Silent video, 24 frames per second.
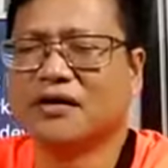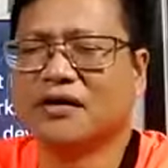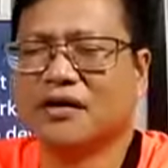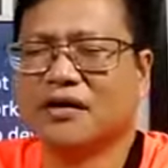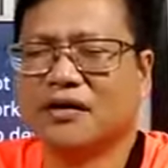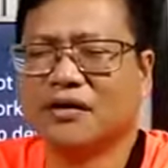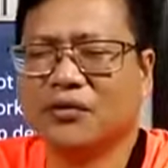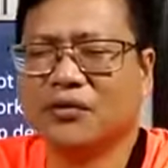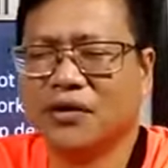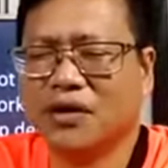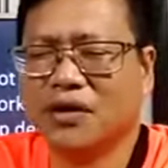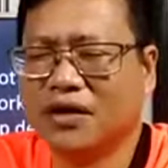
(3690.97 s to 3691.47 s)

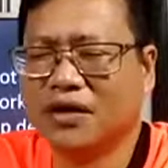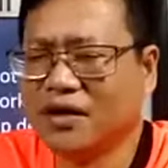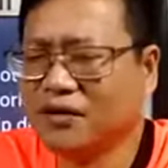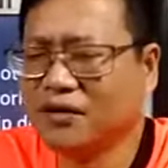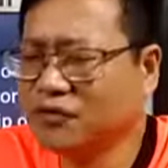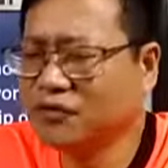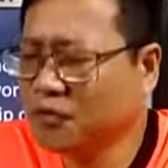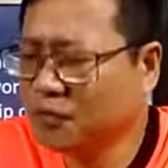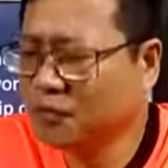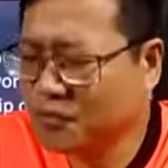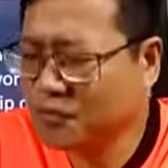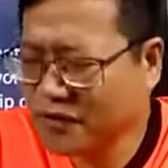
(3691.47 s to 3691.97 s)
We give you
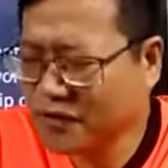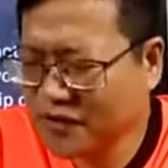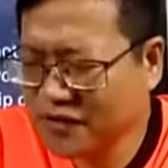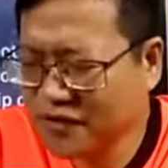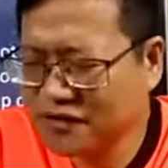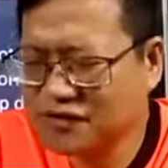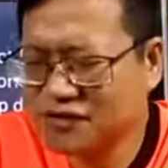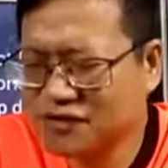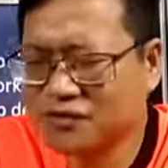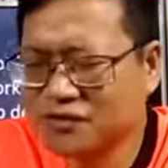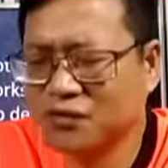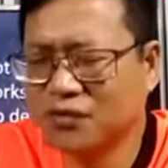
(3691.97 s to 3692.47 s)

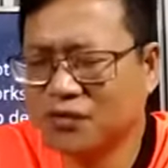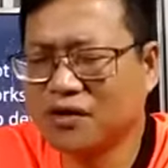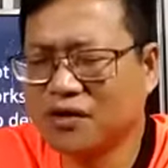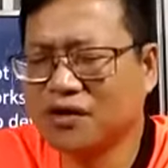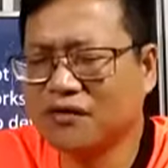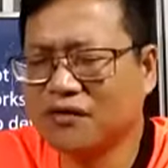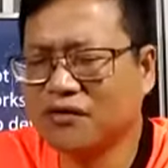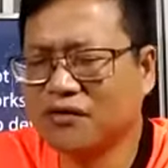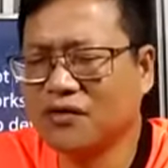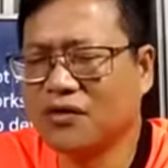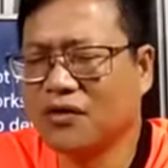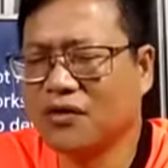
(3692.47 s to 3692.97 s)
praise, we give
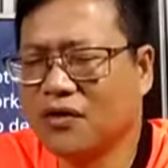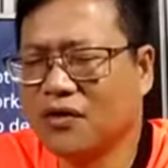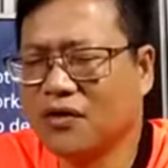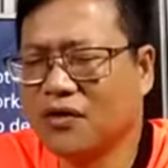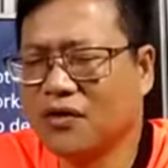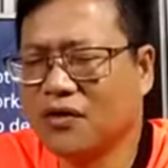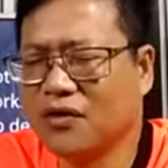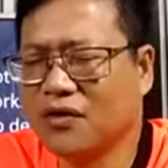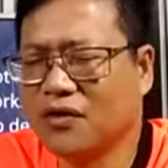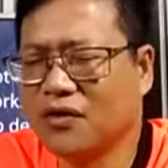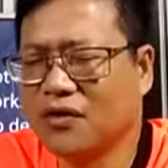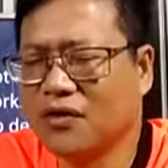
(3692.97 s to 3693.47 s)
you
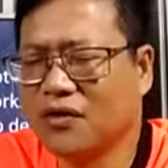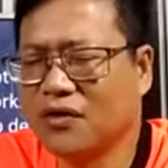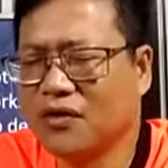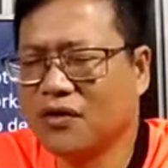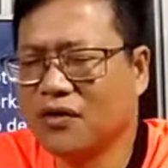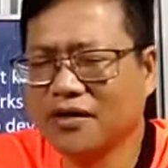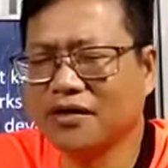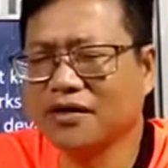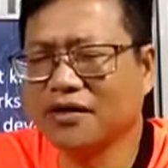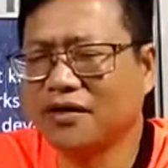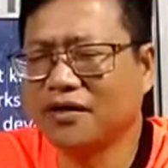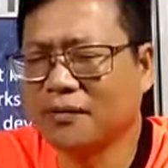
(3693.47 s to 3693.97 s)
honor.
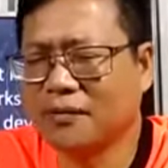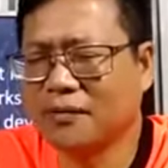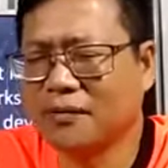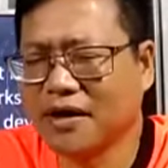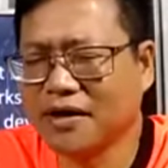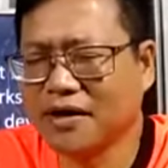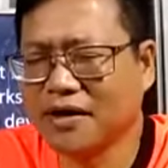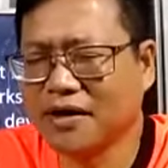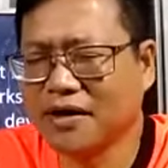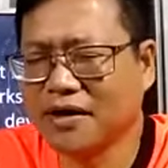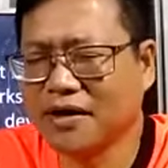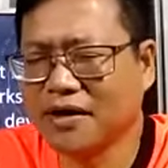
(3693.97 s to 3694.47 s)
In the mighty
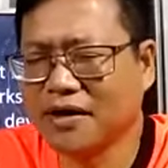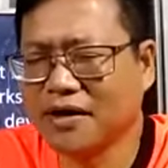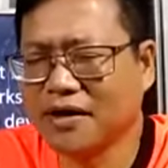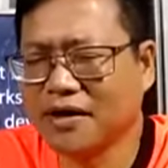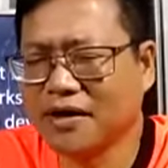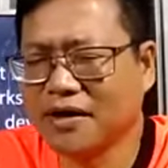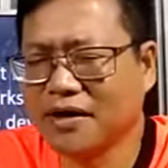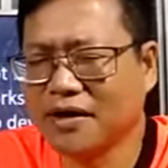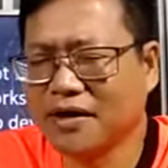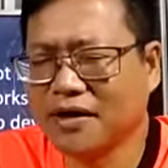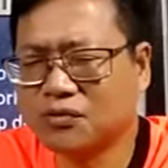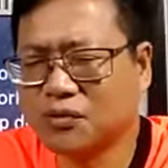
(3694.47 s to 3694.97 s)
name of
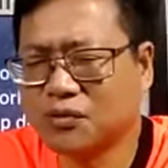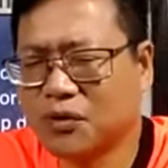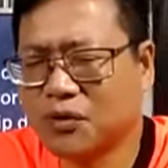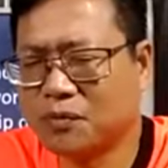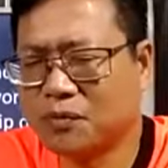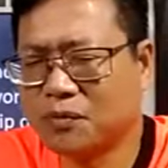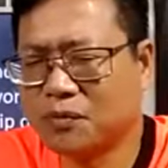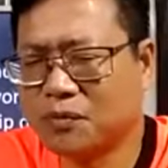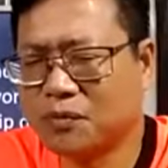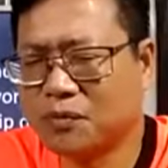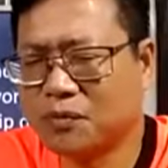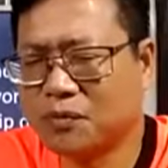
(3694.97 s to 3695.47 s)
Jesus, we pray.
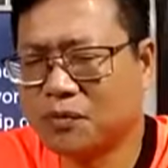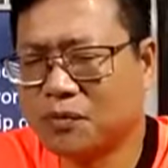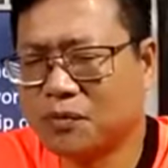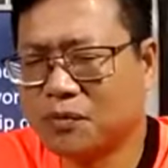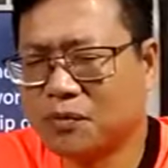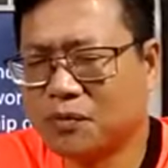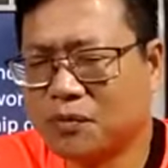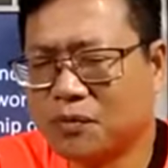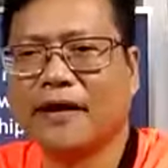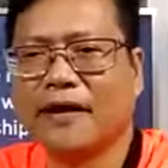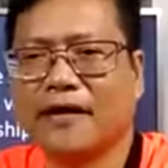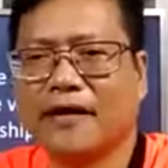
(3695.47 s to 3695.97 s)

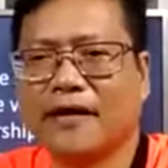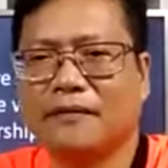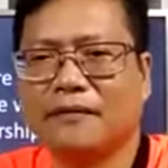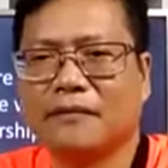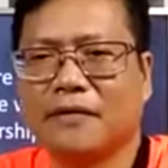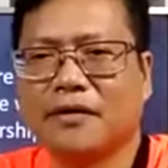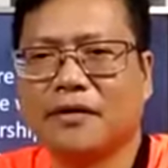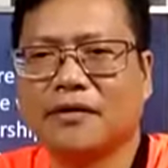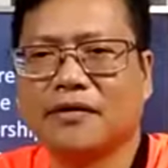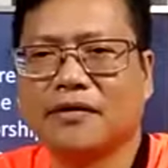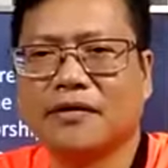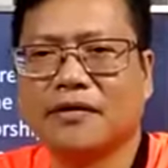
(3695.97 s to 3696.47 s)
Amen.
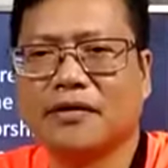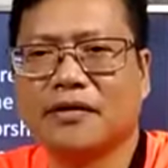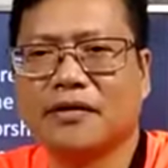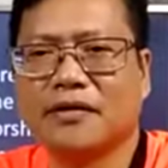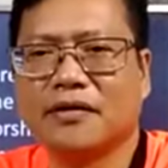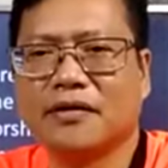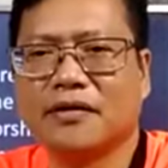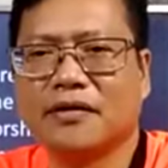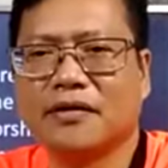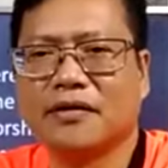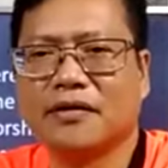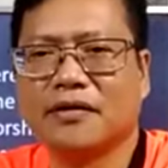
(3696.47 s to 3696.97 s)
Amen.